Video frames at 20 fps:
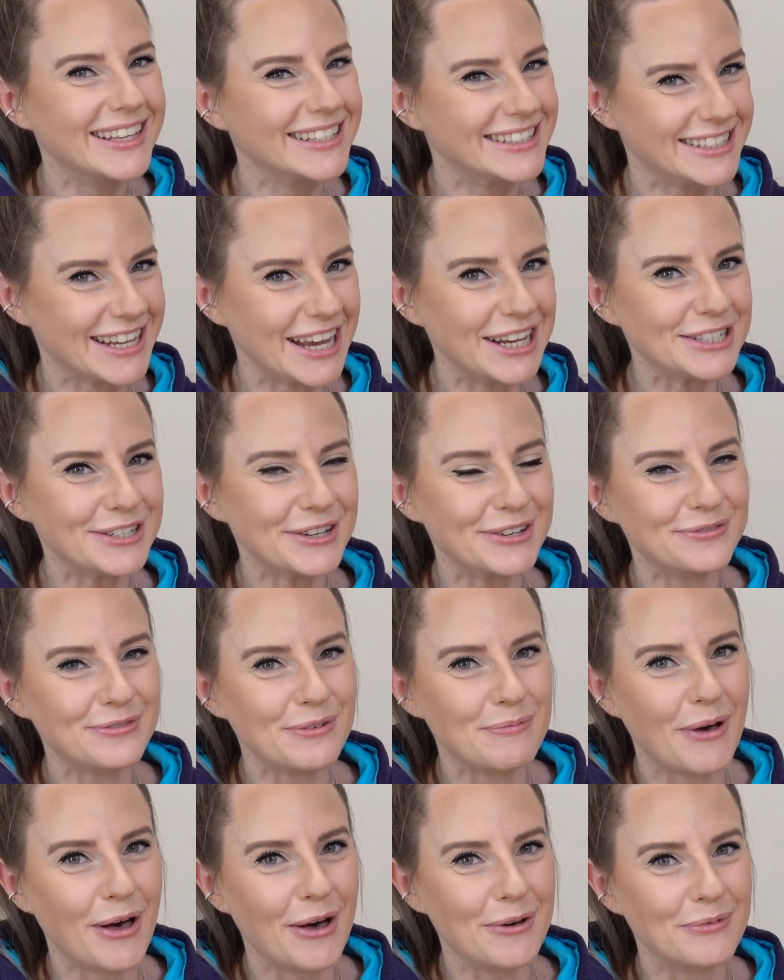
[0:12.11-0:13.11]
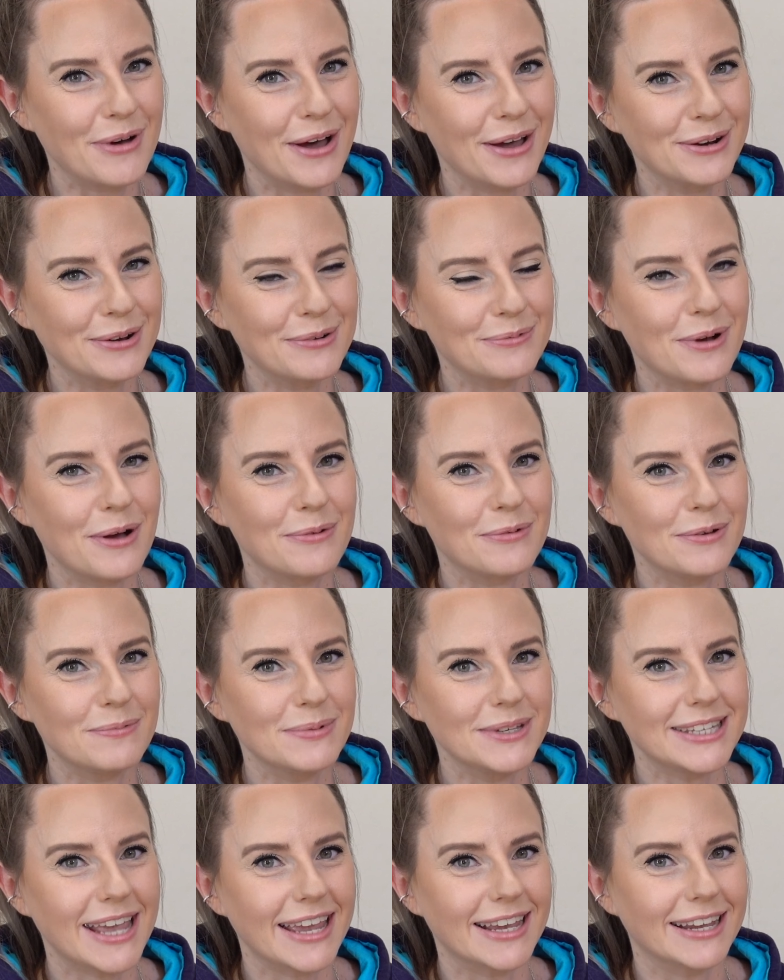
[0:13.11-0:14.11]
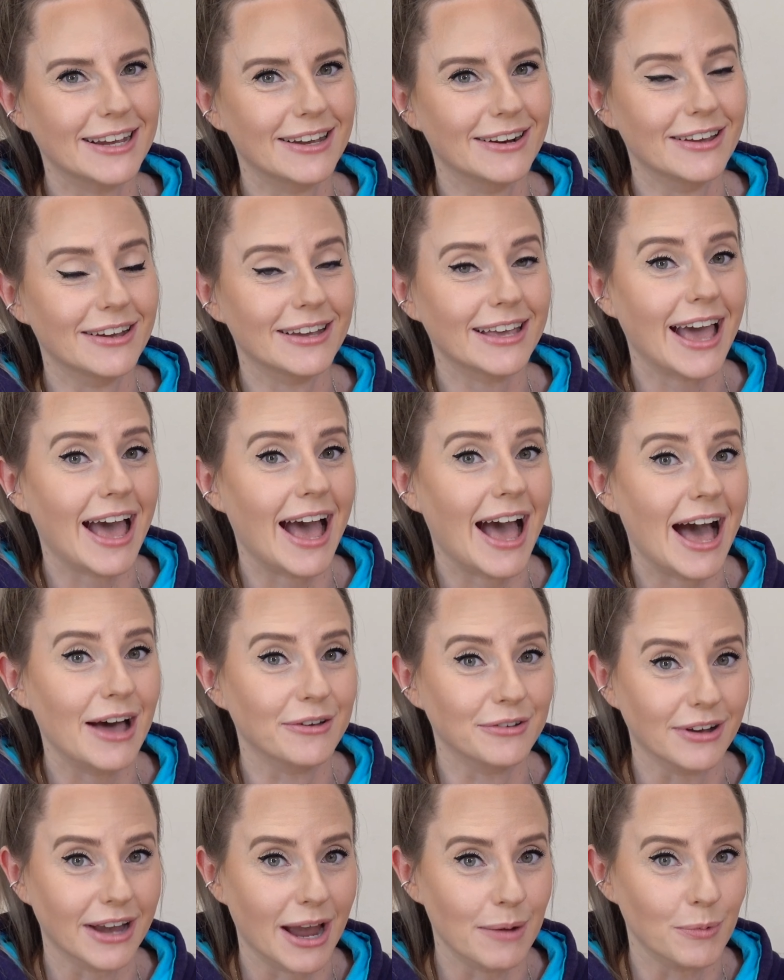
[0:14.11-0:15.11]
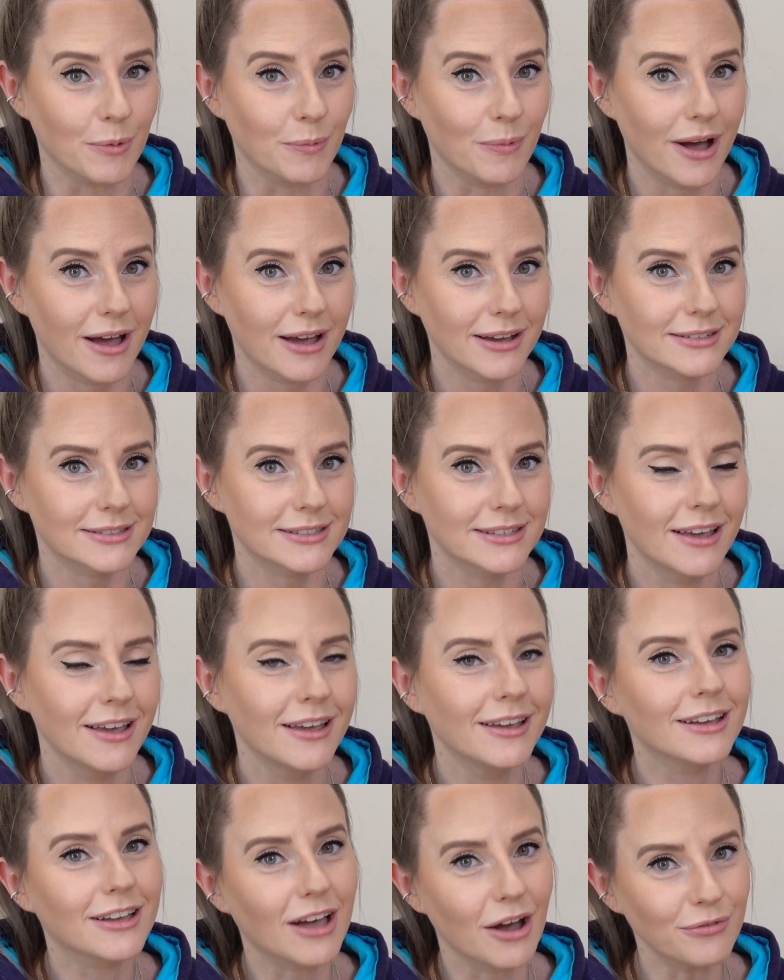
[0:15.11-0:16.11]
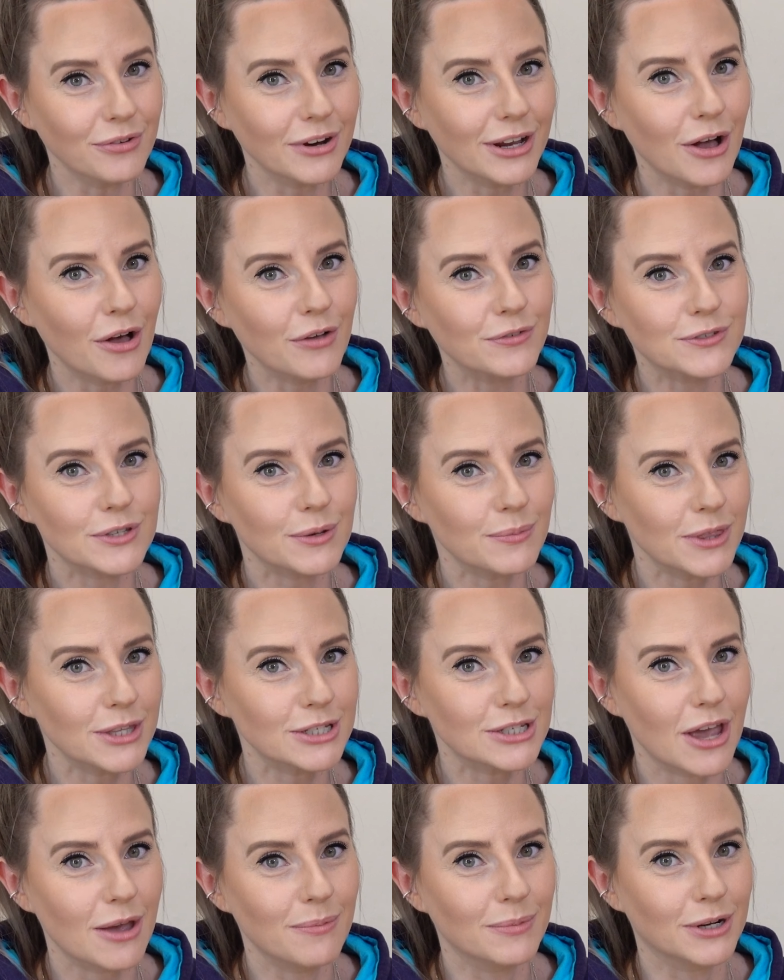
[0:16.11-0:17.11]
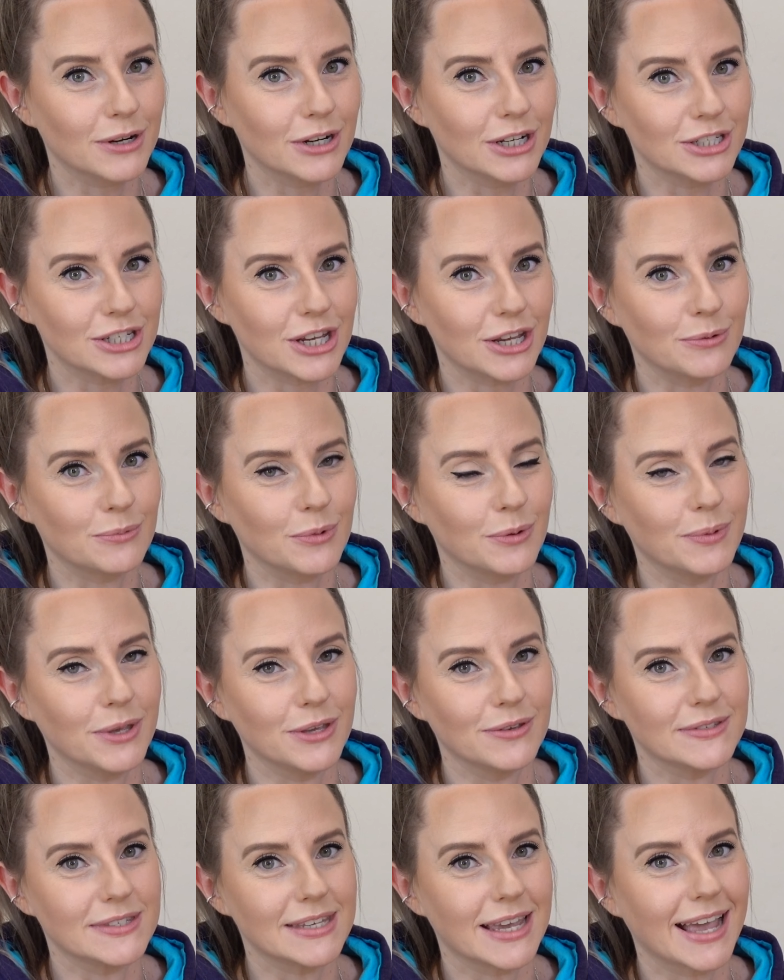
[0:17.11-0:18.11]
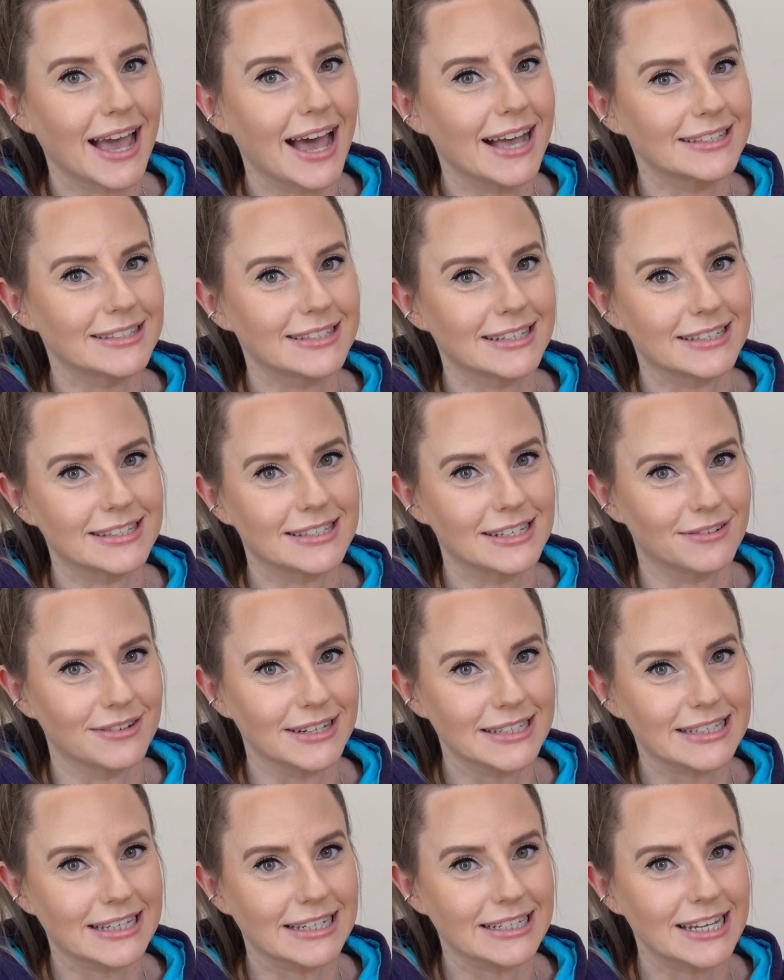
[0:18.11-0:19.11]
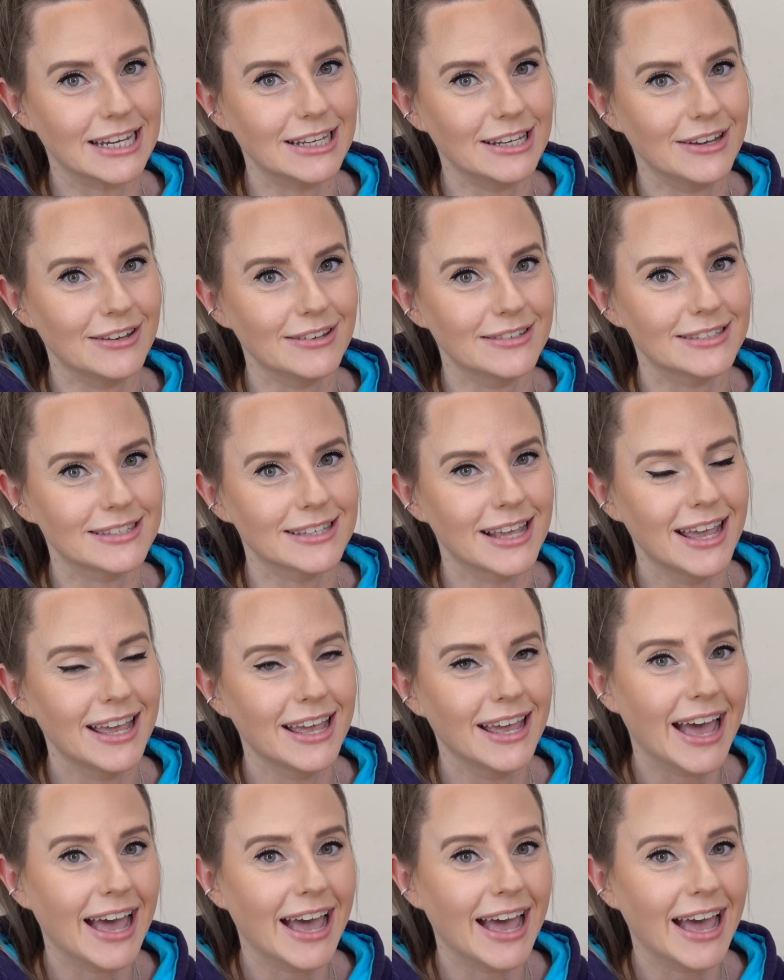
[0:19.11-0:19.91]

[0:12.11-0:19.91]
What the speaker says: Stay tuned for part 1 where we'll be taking a look at how your camera works, covering off some of the terminology we'll be using as this series continues,